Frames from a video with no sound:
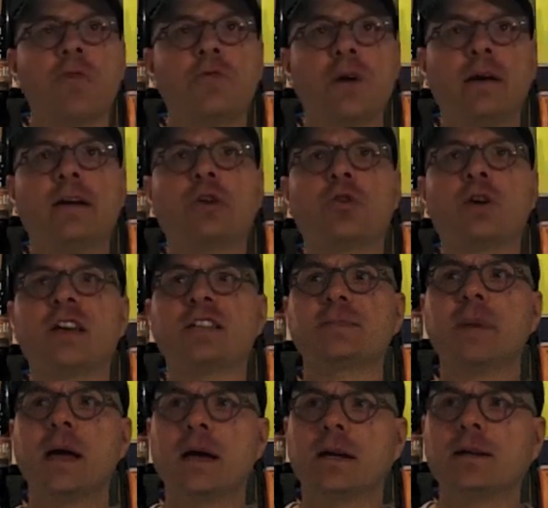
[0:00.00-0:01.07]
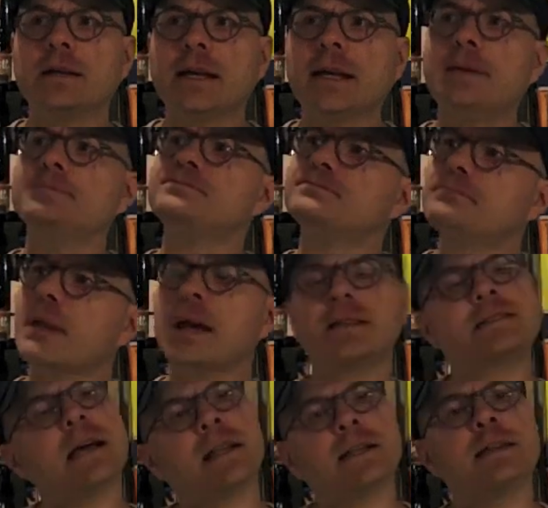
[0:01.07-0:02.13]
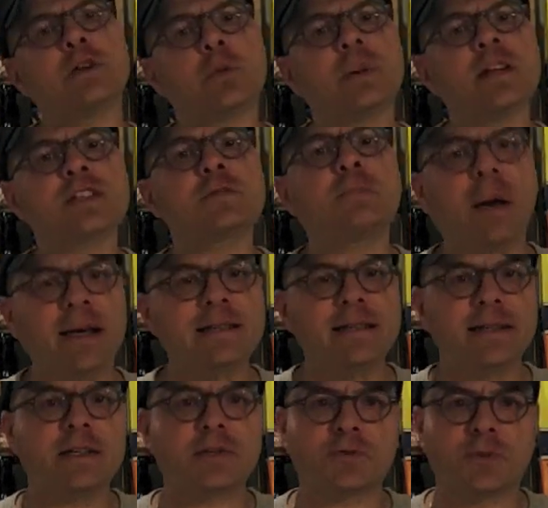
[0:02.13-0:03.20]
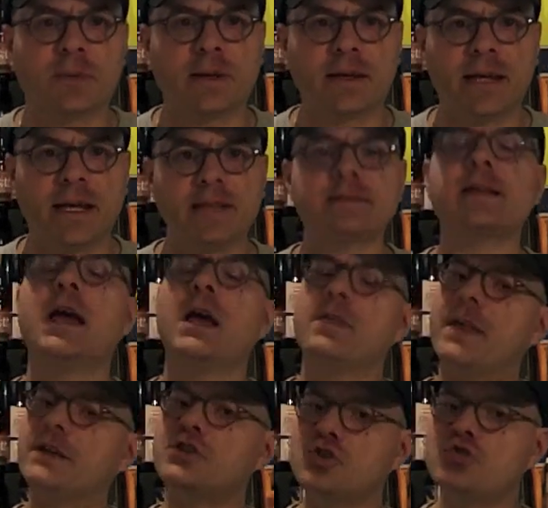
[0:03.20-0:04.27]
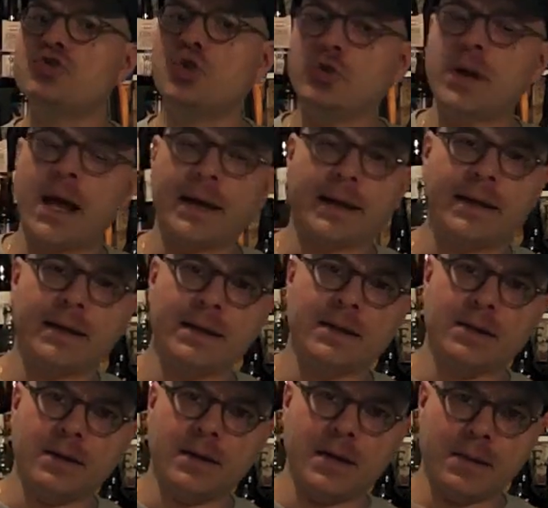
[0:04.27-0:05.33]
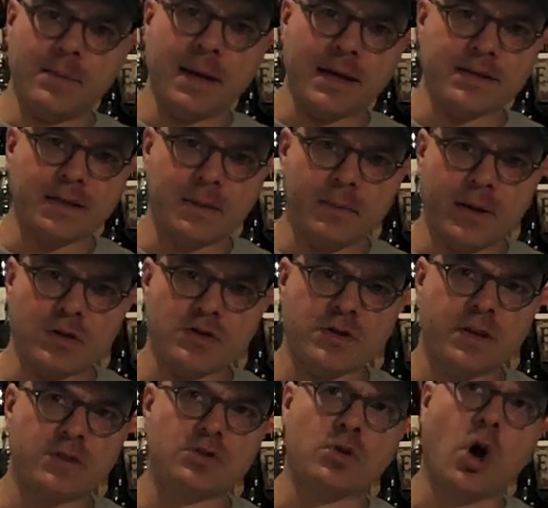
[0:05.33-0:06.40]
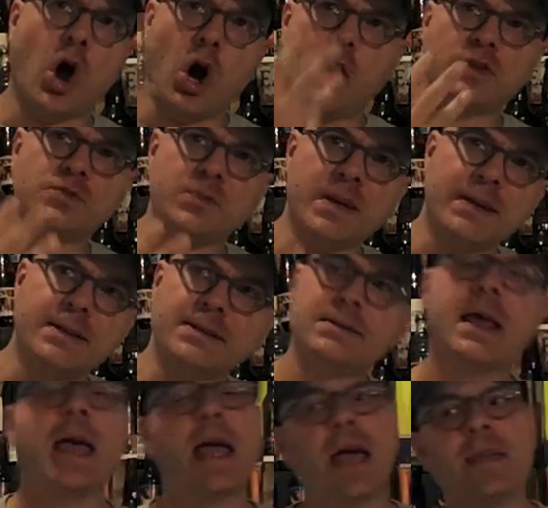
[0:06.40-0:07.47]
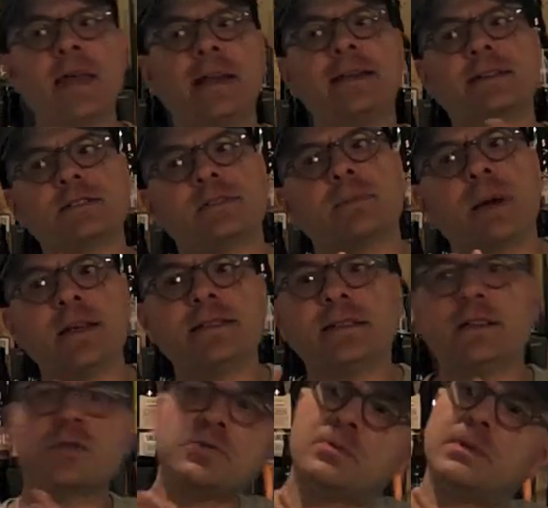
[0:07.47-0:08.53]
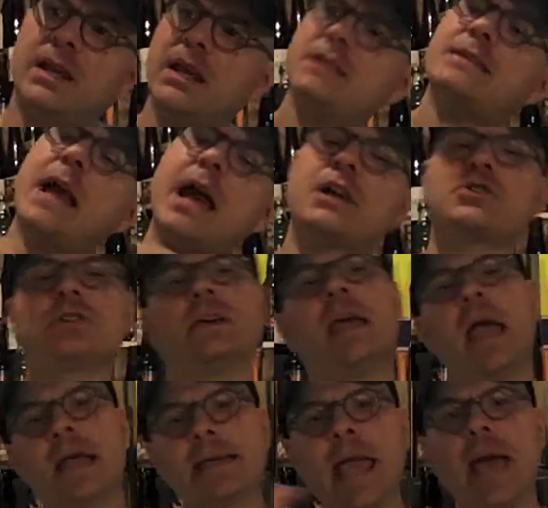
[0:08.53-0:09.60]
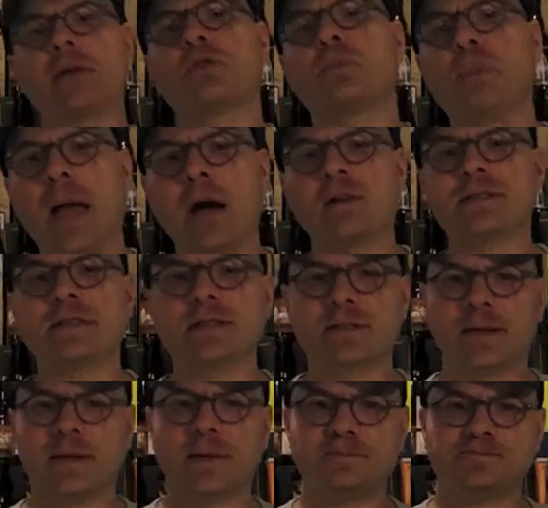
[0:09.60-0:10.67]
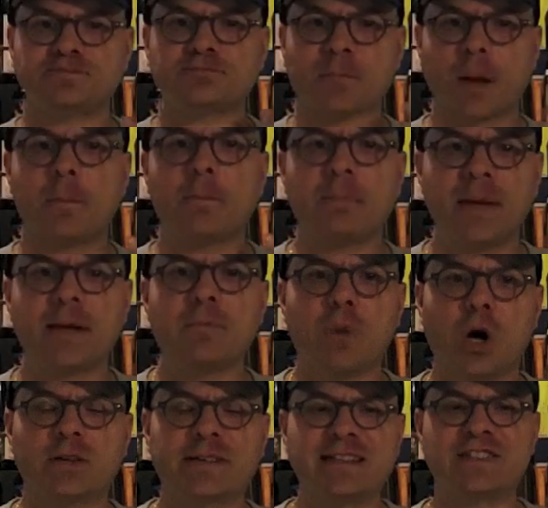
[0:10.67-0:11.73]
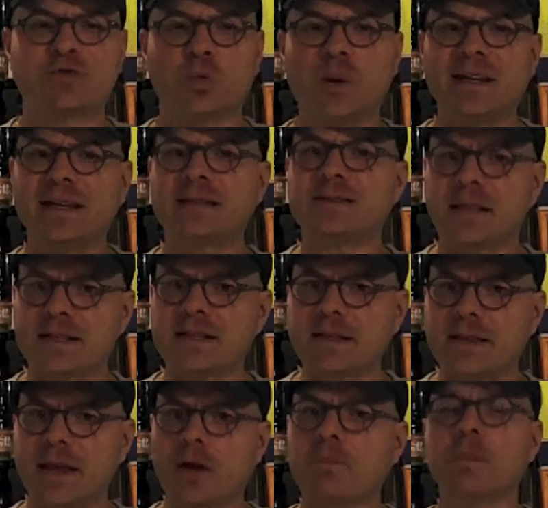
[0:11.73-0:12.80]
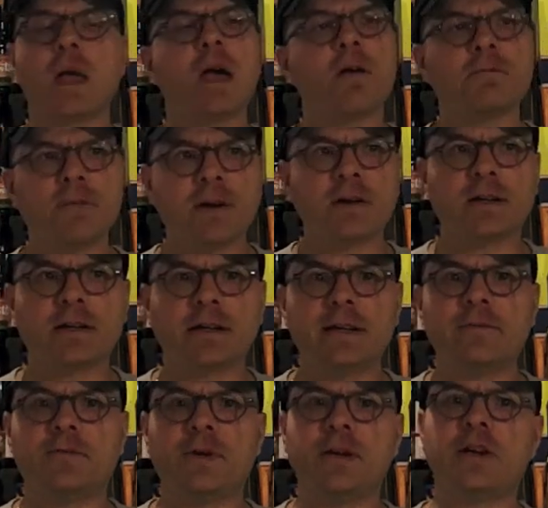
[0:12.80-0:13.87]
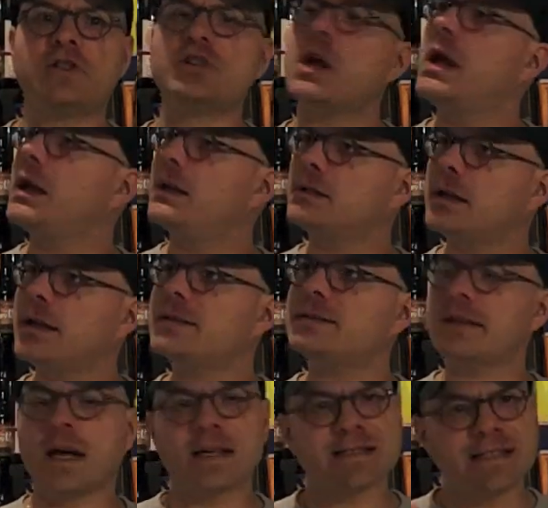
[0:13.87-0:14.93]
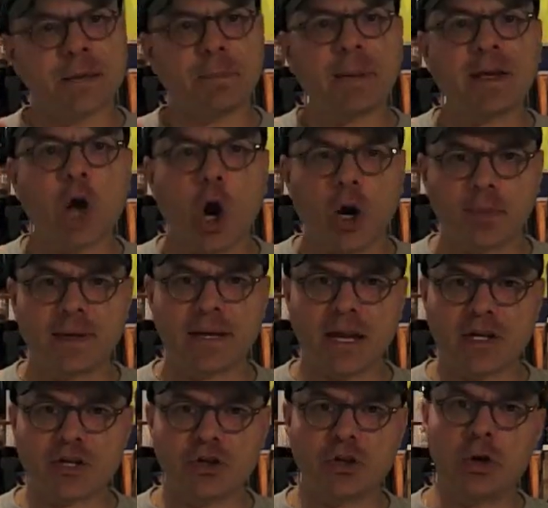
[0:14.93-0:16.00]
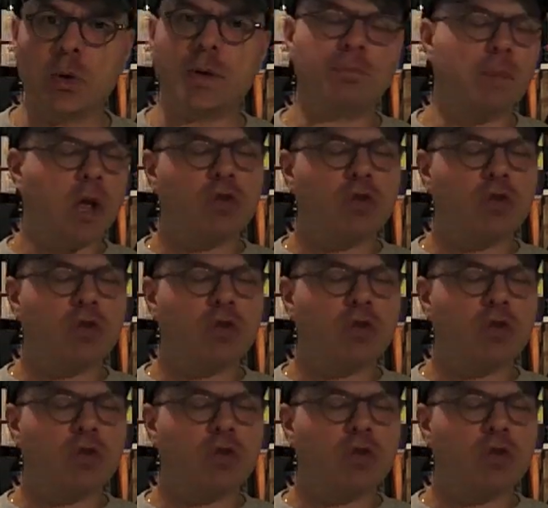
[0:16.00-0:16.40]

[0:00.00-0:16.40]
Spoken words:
Very crisp, clean. It's got a little bit of spiciness from the yeast that you do not get in the Mexican beers. Theirs are all sweetness. And that spiciness from the yeast actually counterbalances the big malty sweetness that's in there. Very clean finish. Nice zippy carbonation to it.